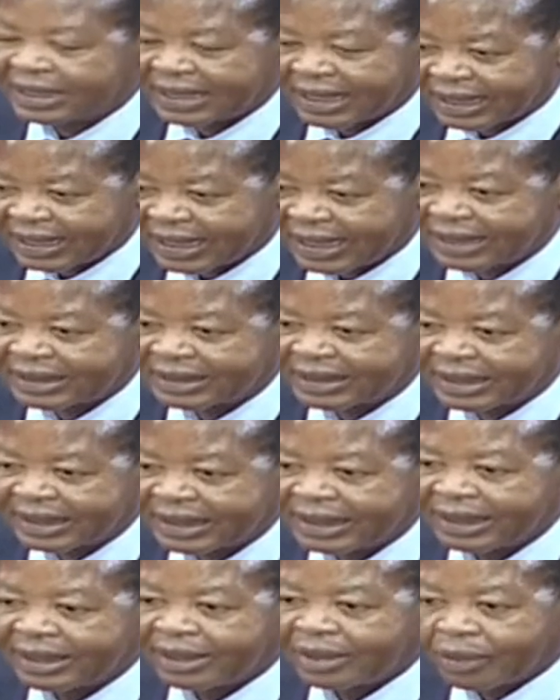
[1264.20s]
in a country
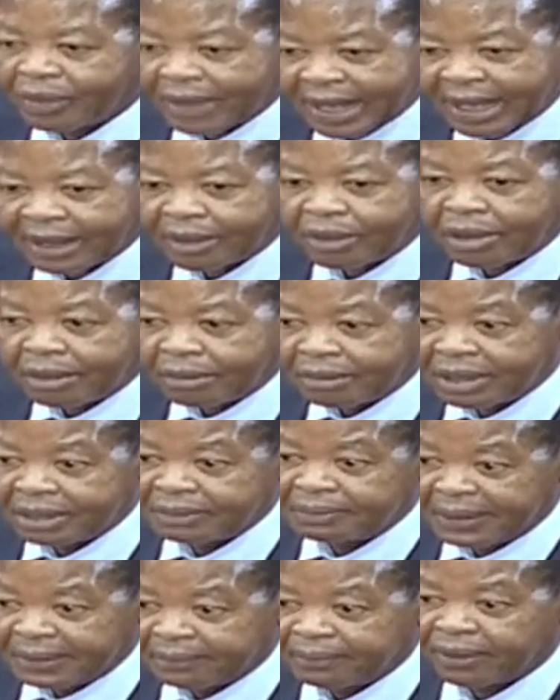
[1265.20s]
where common
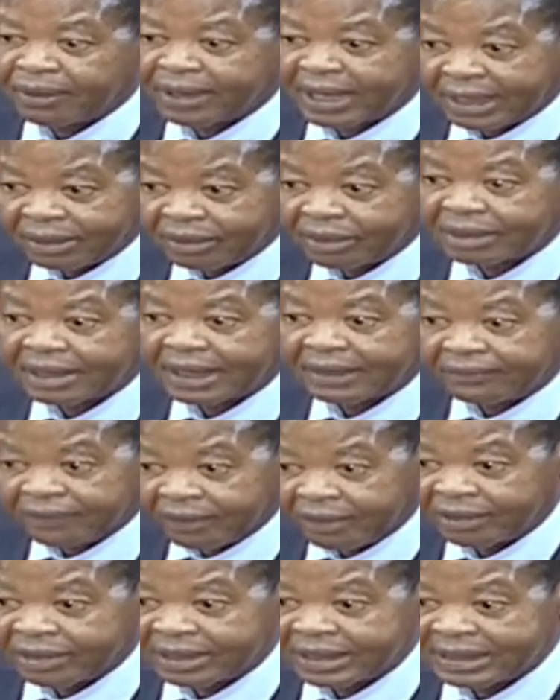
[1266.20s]
people cannot
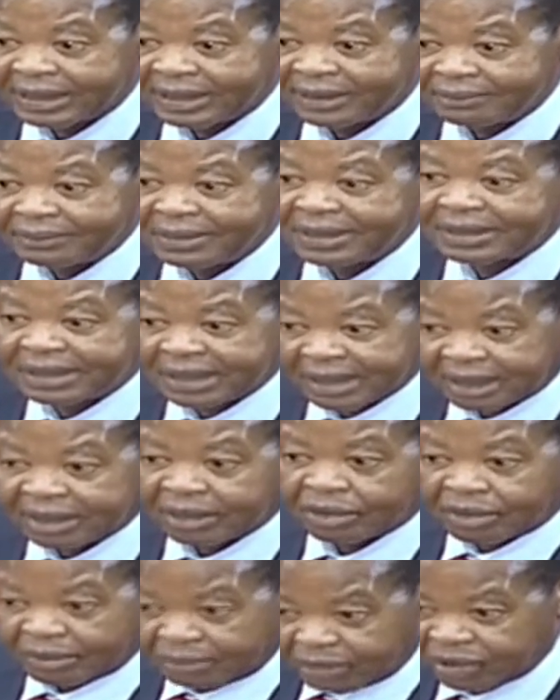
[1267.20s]
afford
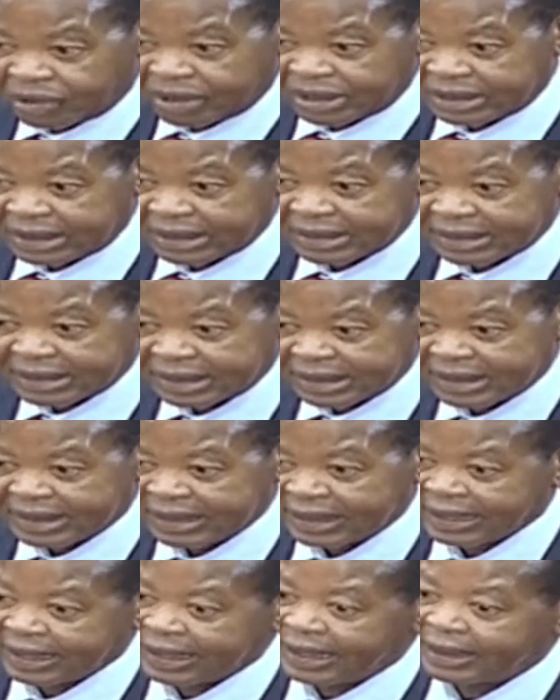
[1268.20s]
basic commodities.
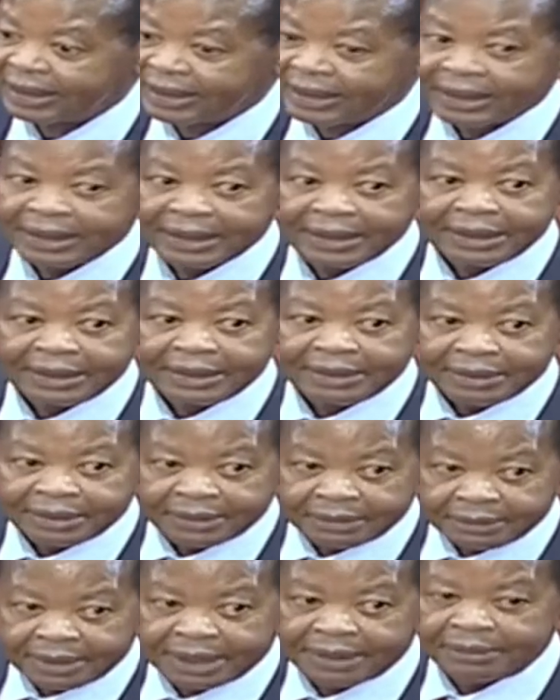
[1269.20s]
And,
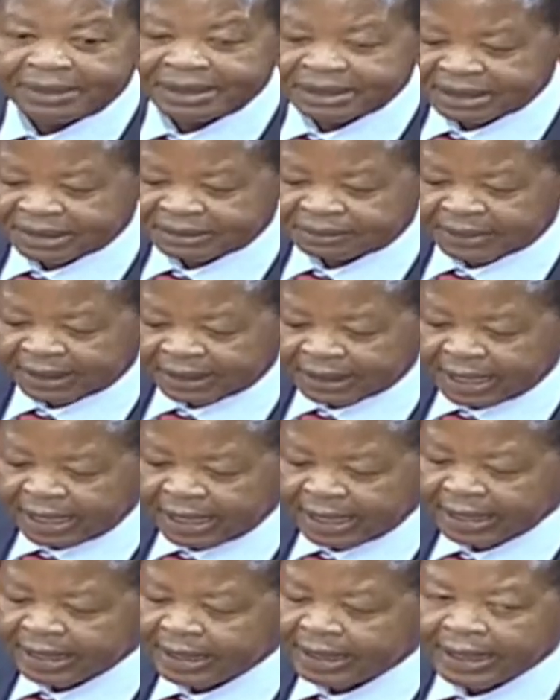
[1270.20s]
uh, Mr.
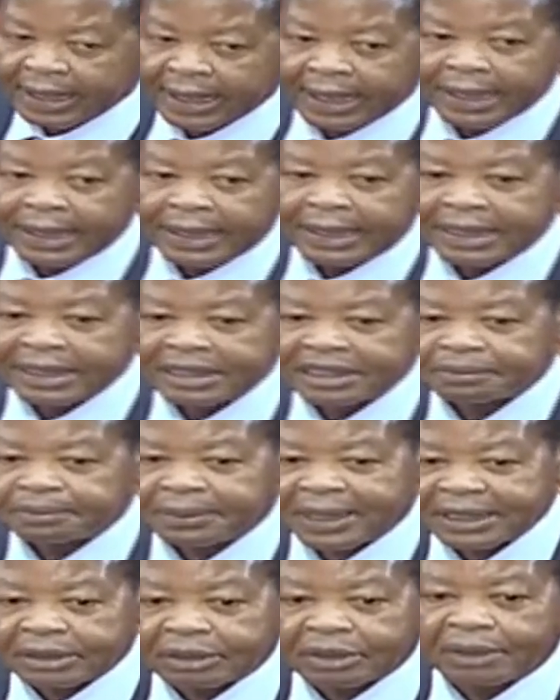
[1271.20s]
Speaker, in
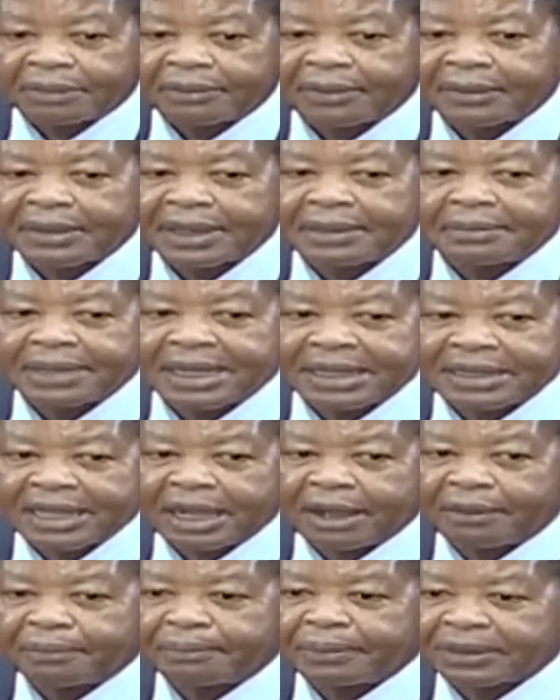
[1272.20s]
spite of all the major
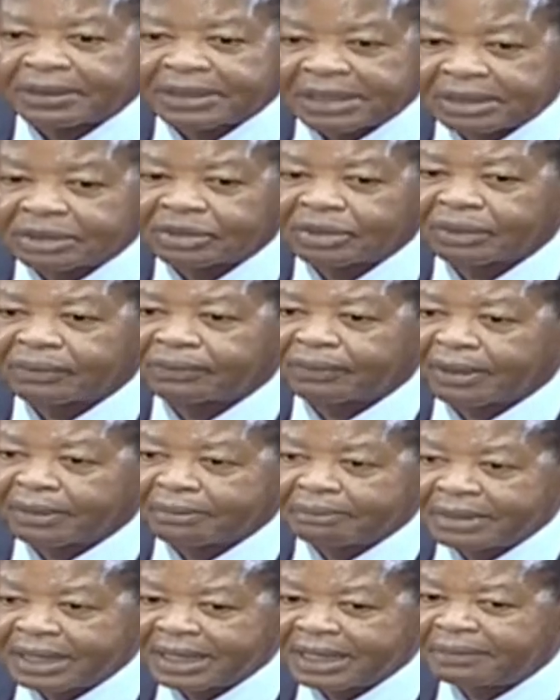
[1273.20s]
opposition
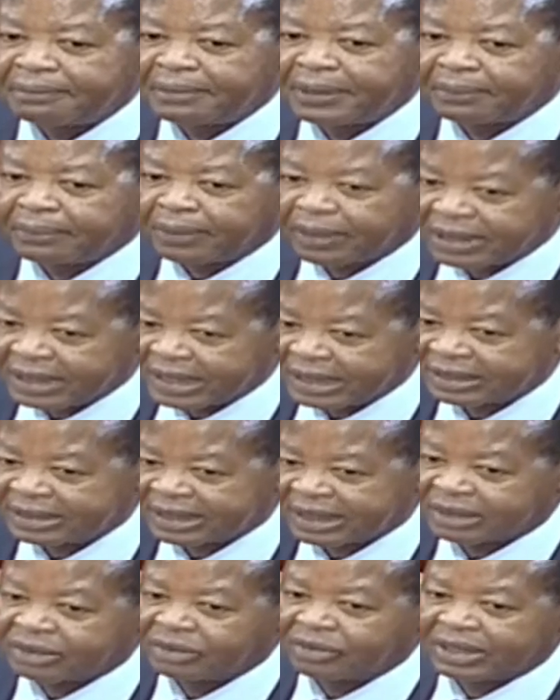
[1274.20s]
from many people in
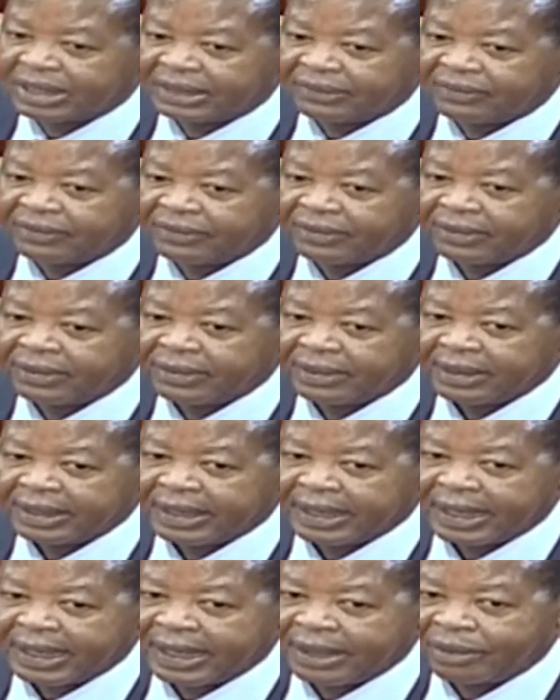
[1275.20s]
executive,
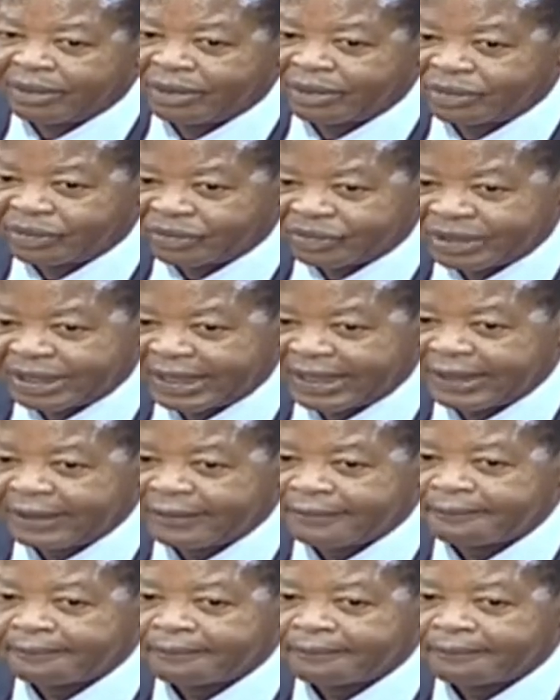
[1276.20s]
I want to say